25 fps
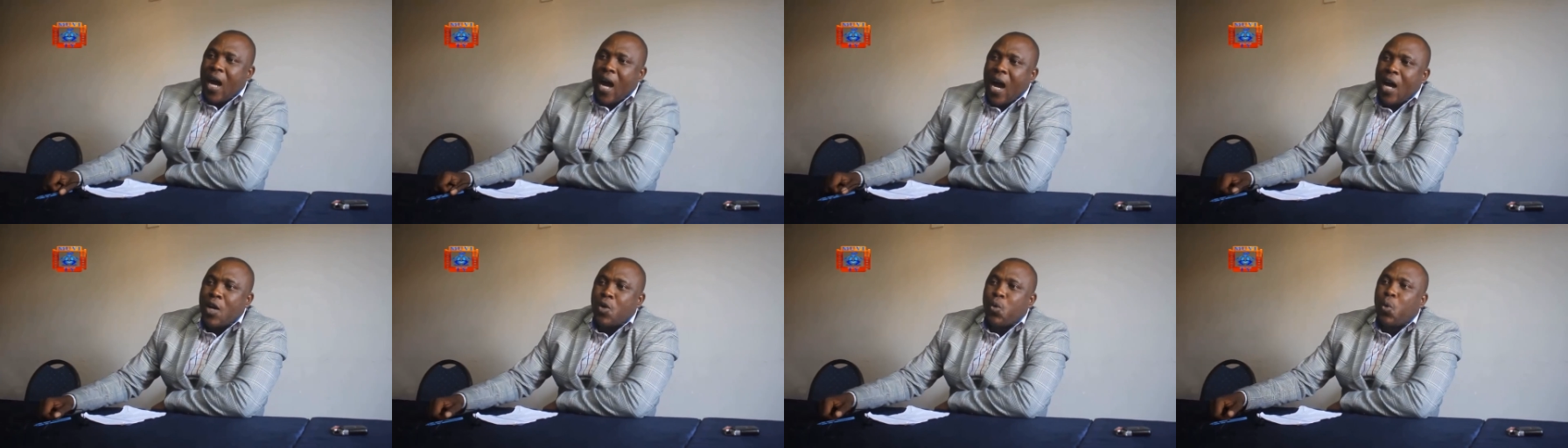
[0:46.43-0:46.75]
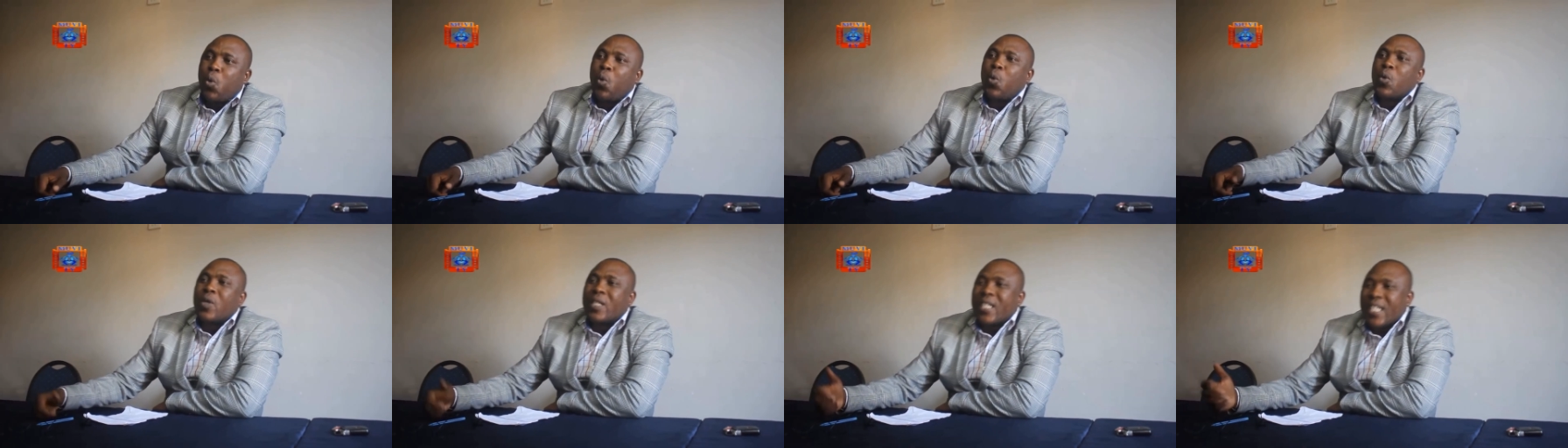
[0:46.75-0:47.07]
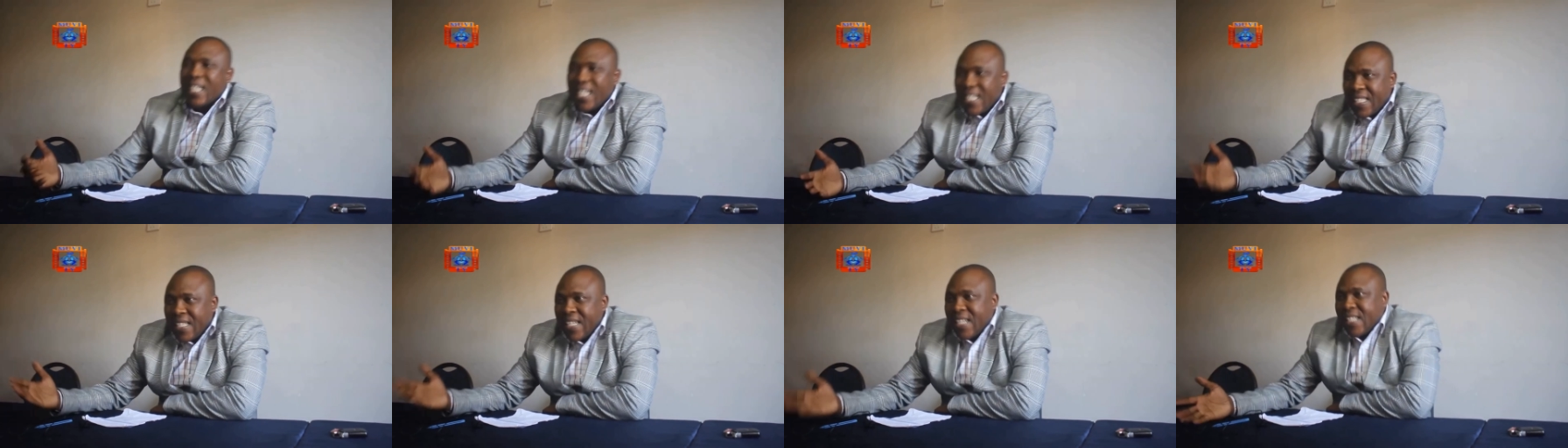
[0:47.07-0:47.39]
and who would
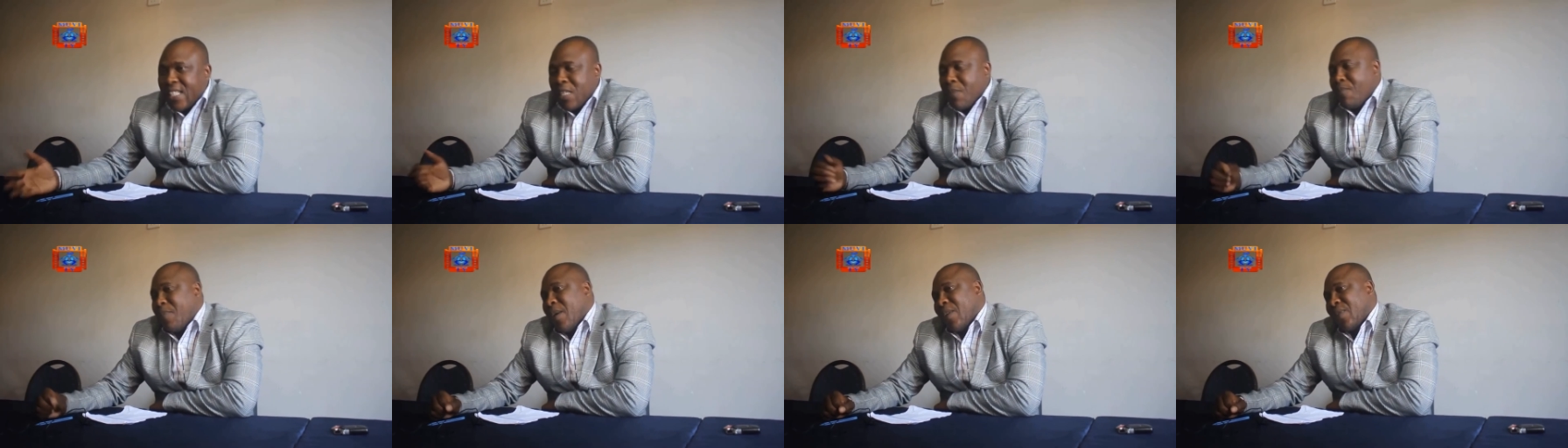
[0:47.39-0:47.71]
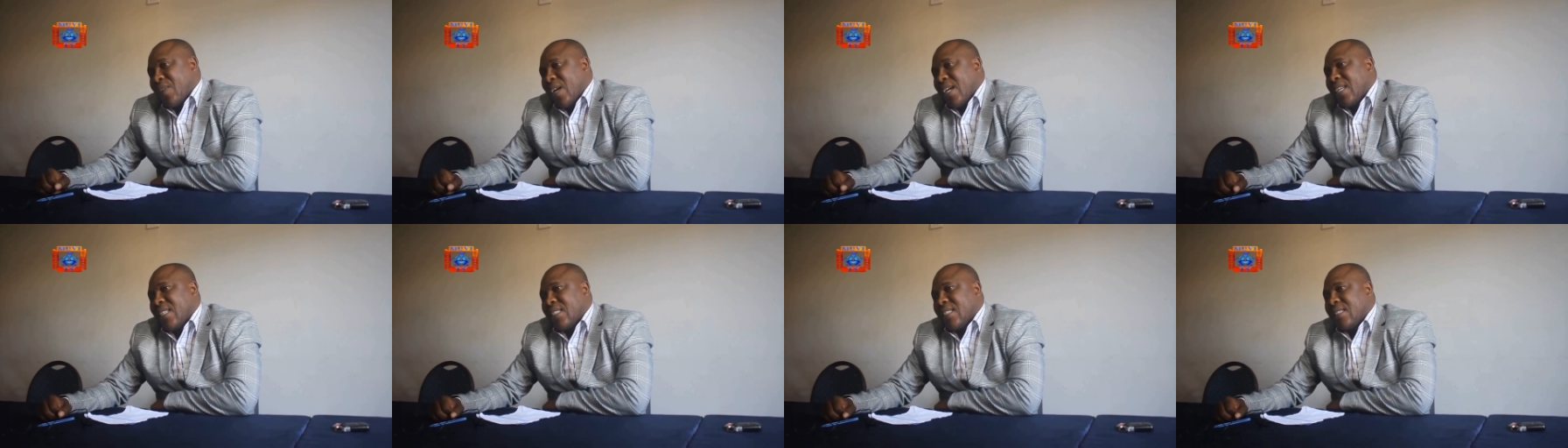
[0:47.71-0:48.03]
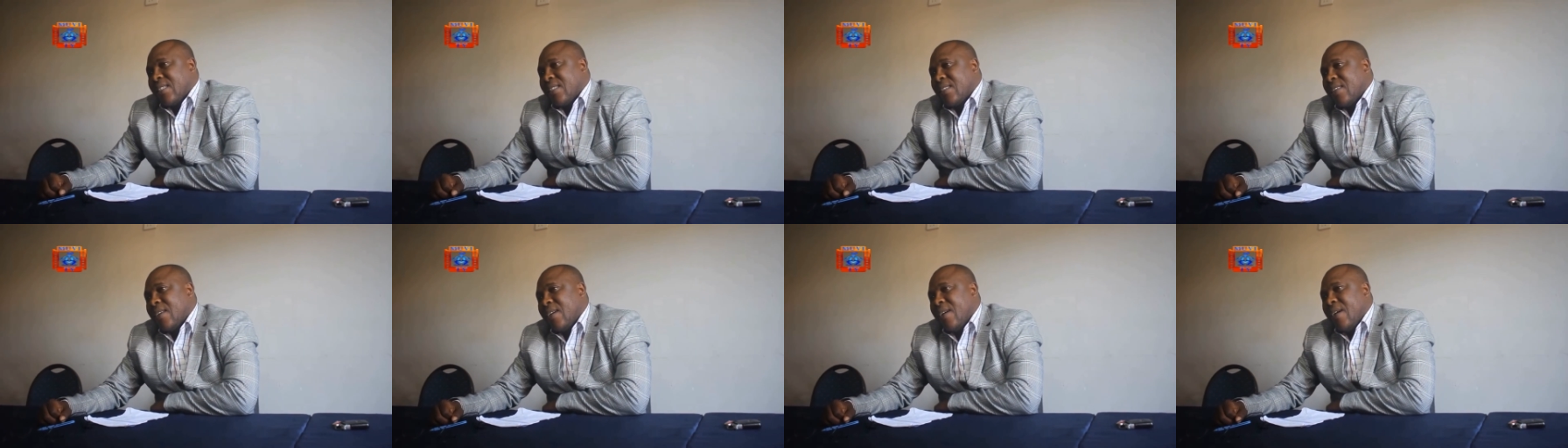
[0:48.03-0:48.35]
easily
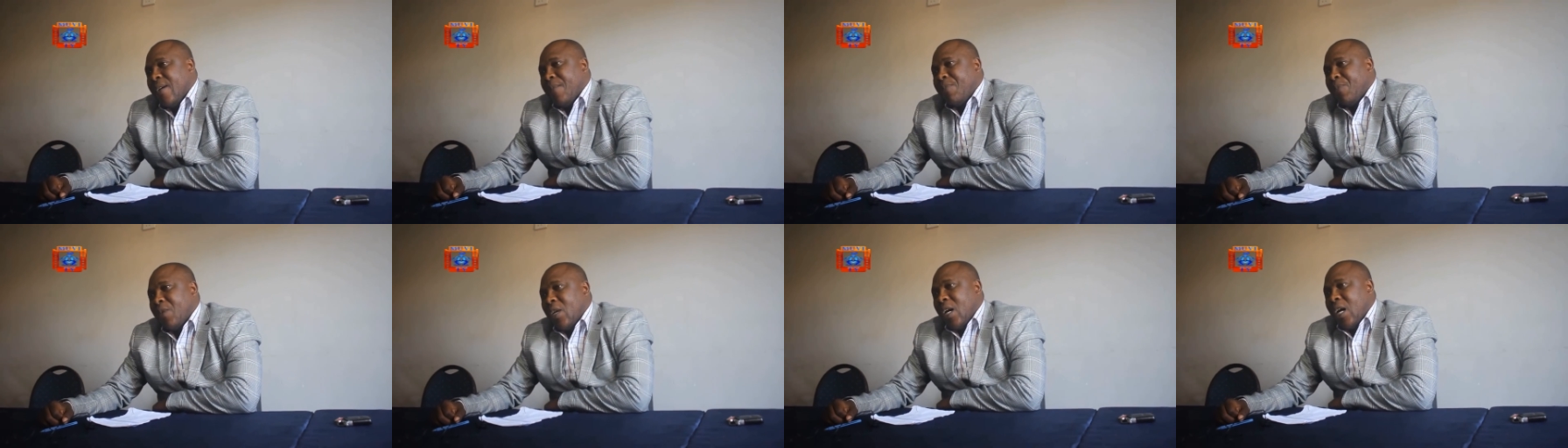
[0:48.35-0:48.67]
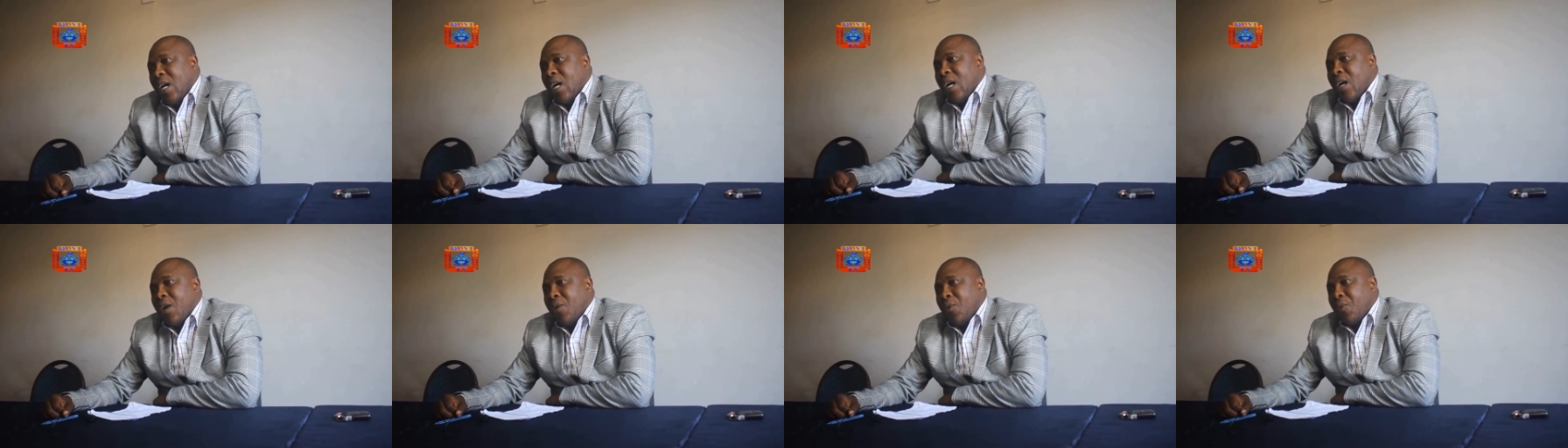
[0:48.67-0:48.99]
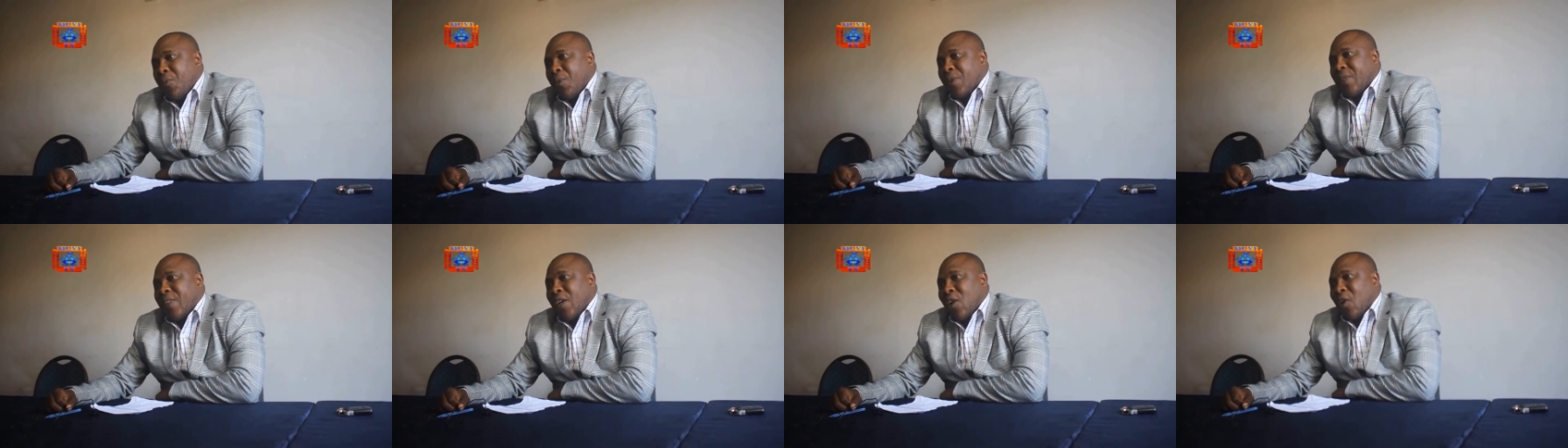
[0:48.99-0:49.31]
sympathize
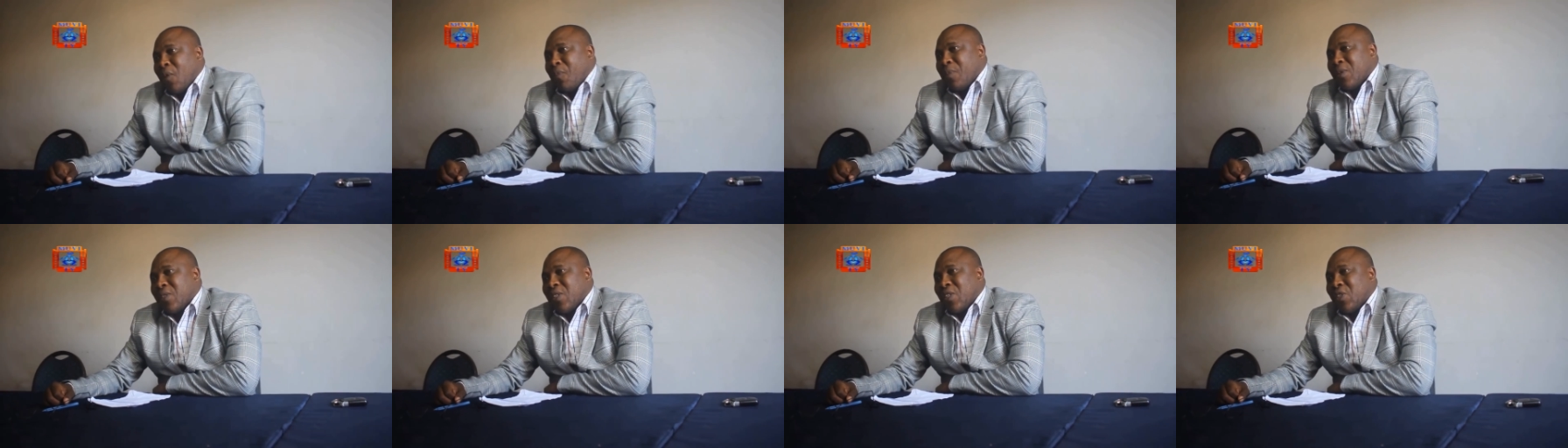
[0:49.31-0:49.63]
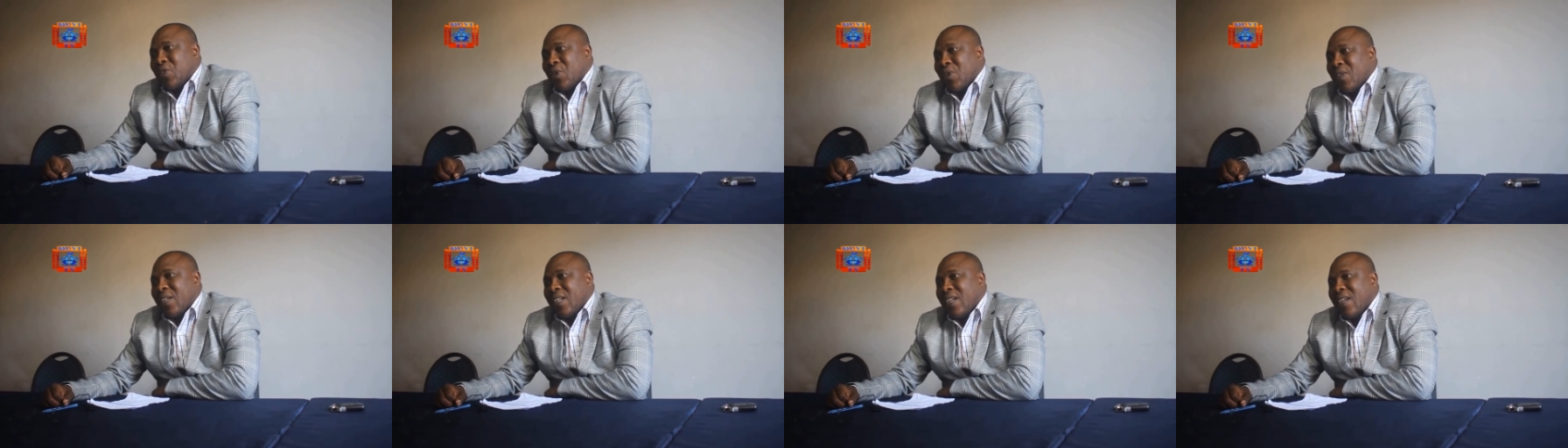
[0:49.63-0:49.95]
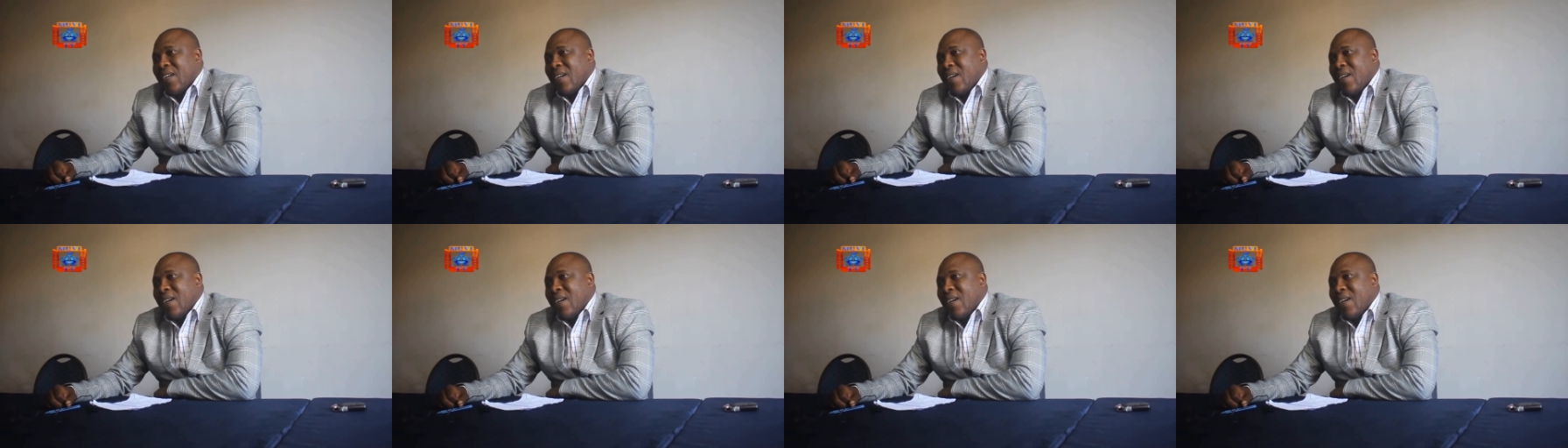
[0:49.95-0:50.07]
uh, with the opposition.